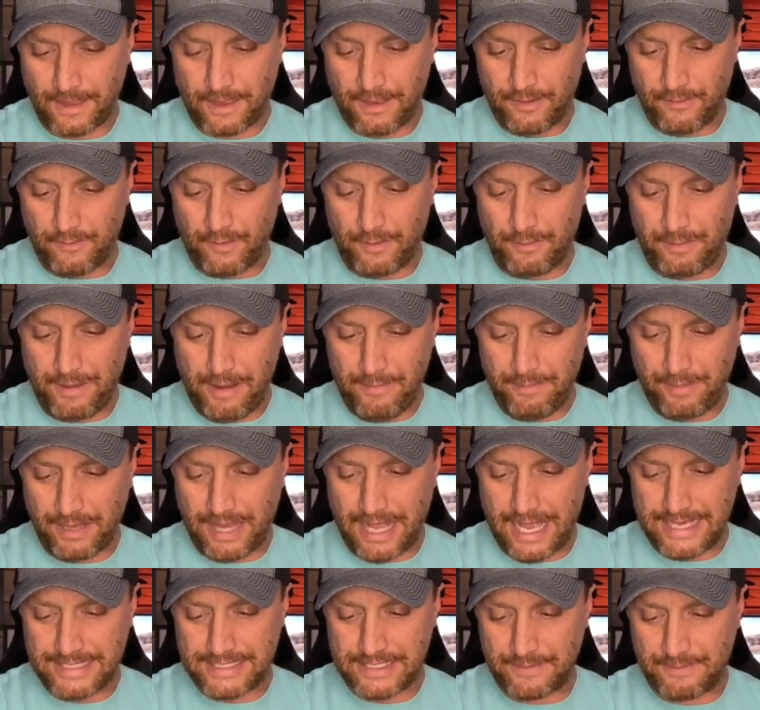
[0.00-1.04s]
When people
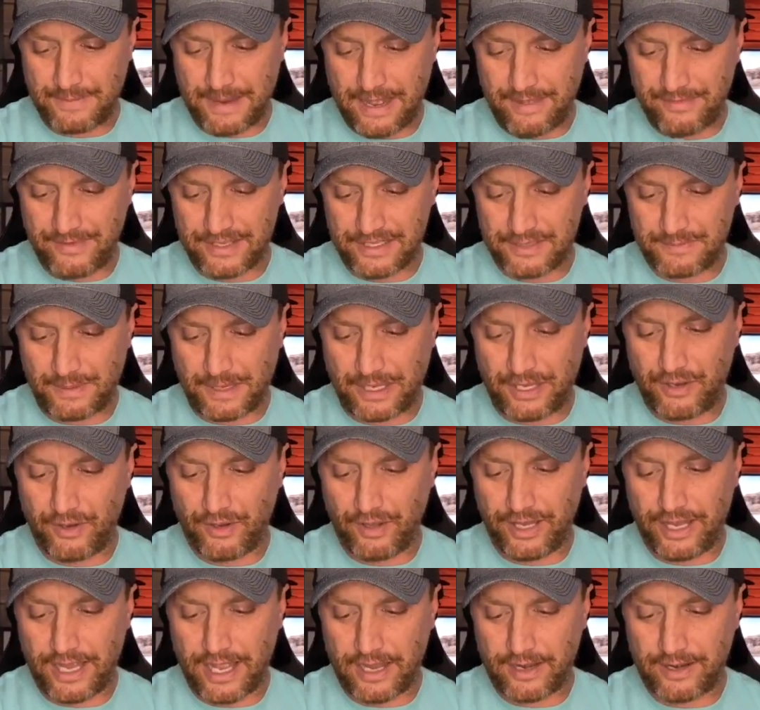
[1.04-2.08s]
asked about this
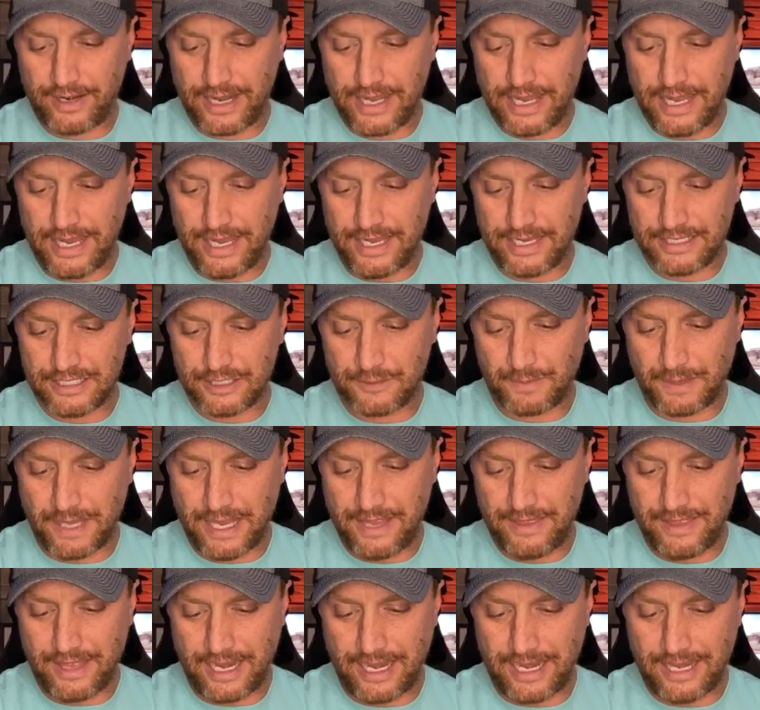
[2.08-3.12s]
peculiarity, he
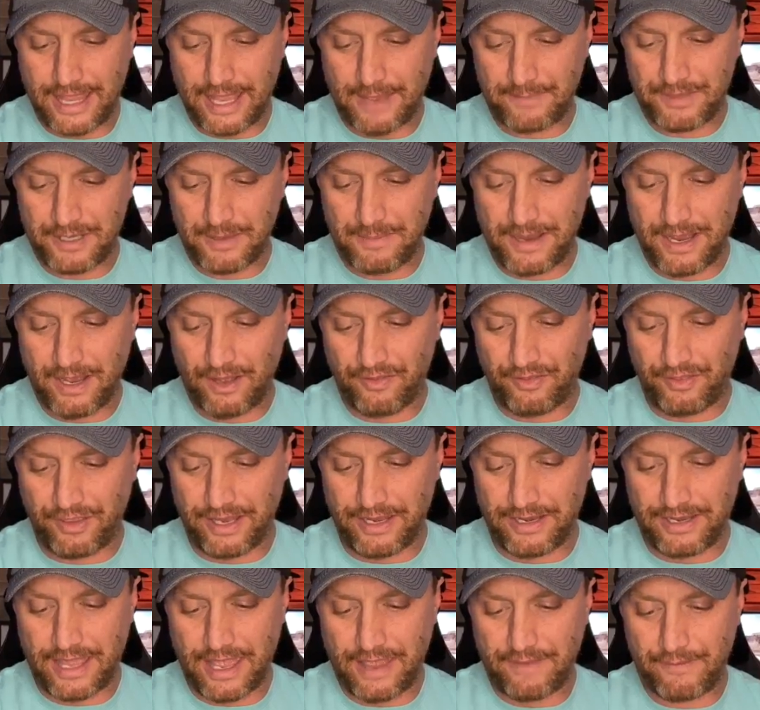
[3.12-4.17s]
explained that it kept him healthy
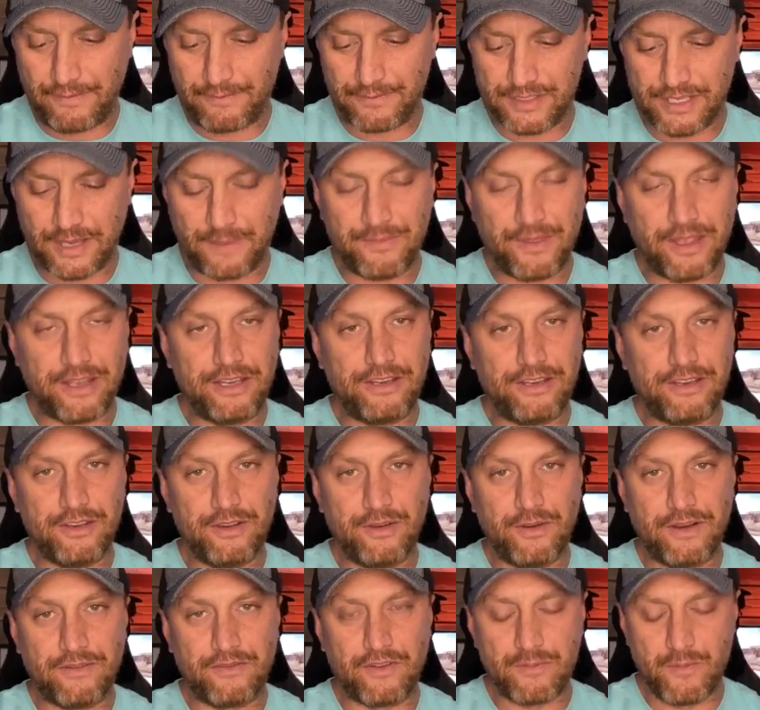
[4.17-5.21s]
and gave him something to
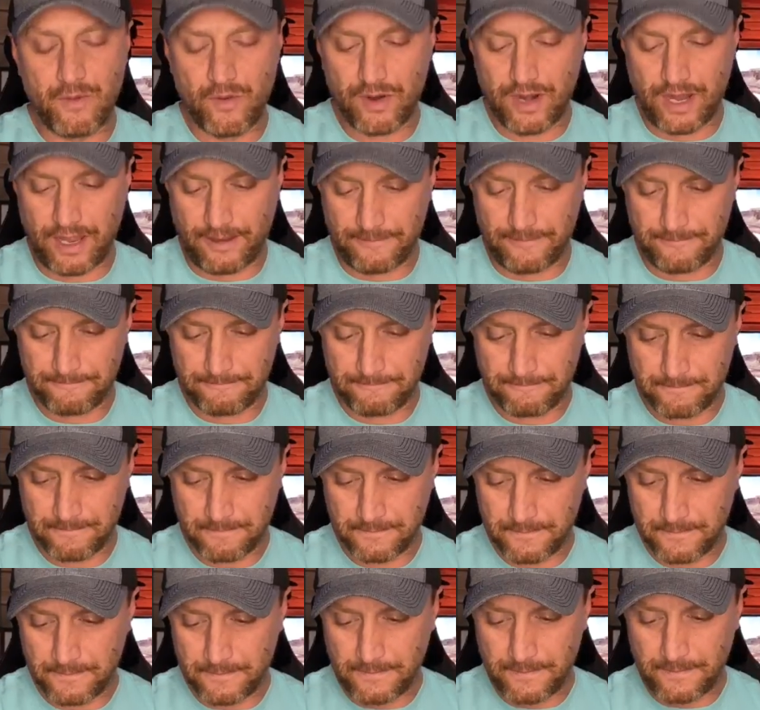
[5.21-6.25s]
do every morning.
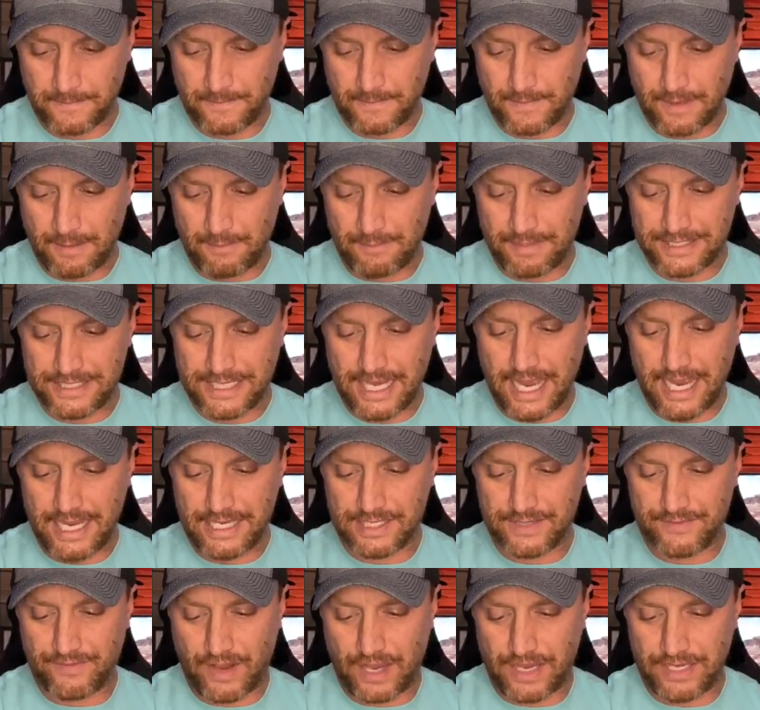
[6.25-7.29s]

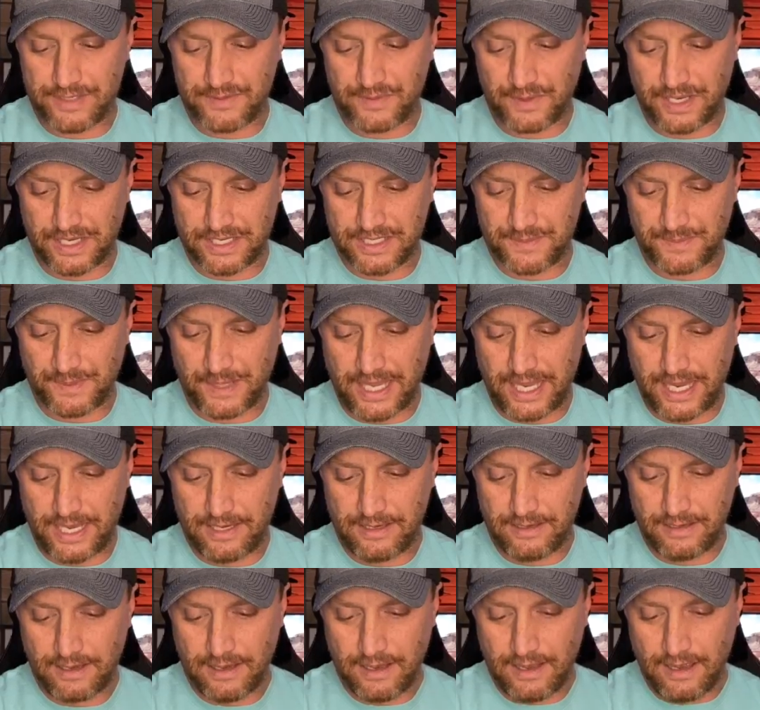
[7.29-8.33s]
Besides, Vines would
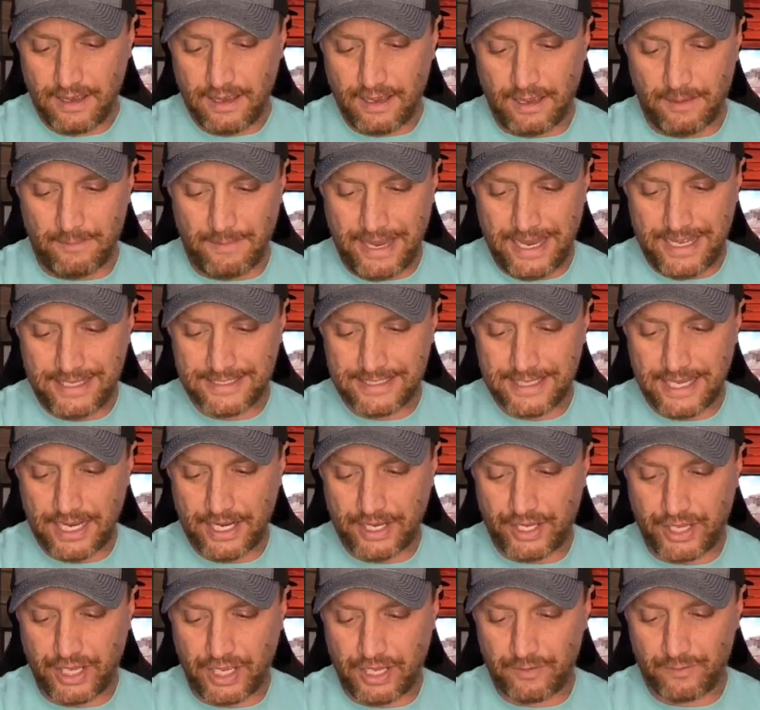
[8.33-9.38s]
explain, a man's got to
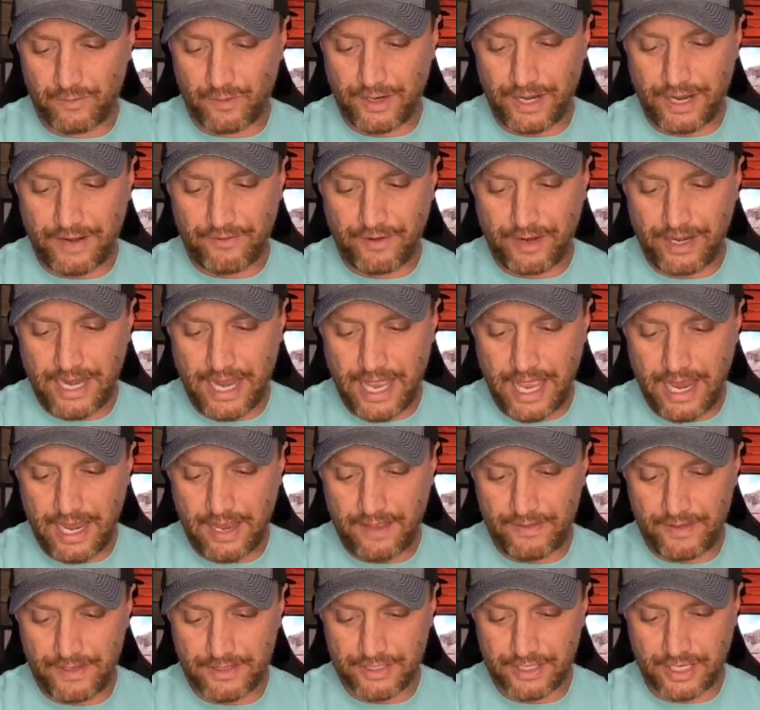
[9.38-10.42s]
cut wood every day
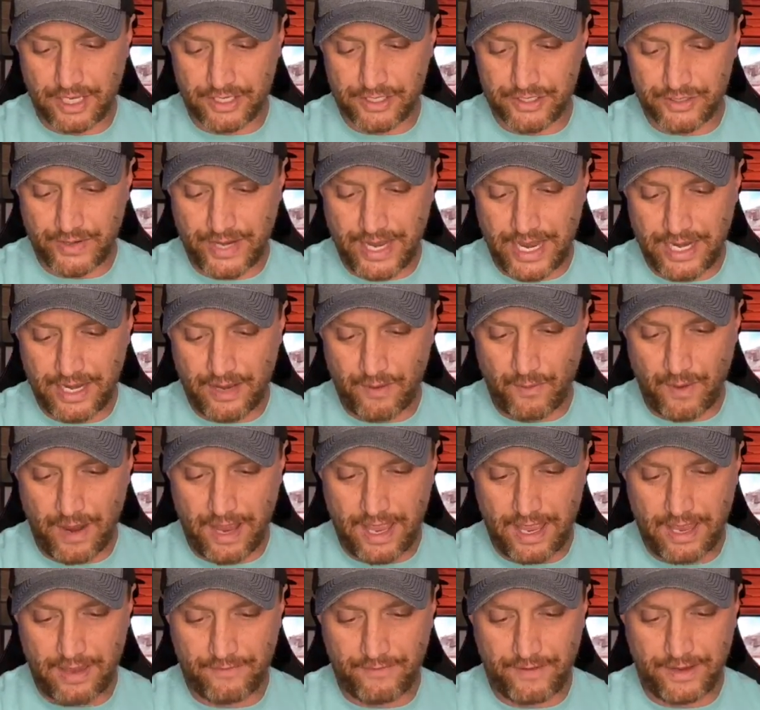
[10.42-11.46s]
in this country
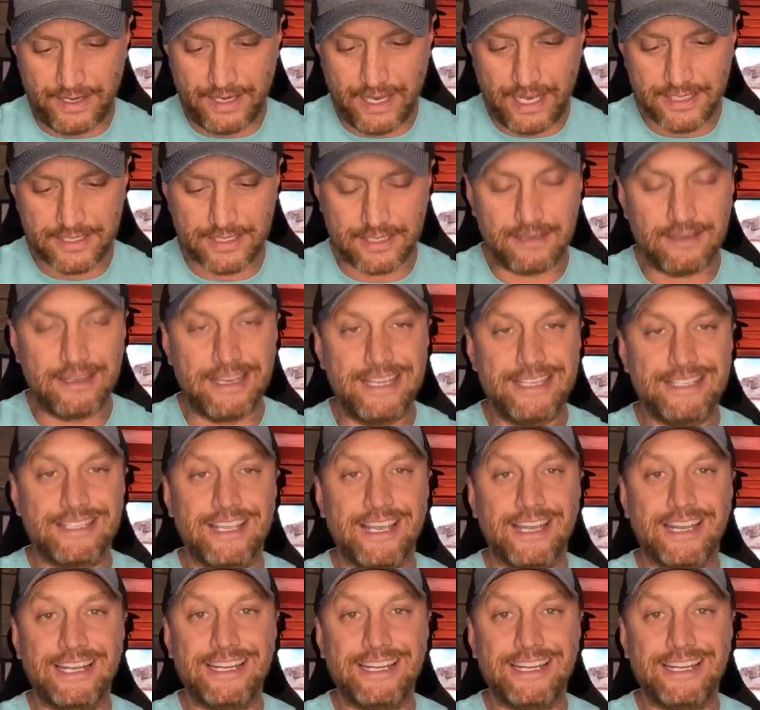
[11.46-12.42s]
anyway. If he doesn't, he's gonna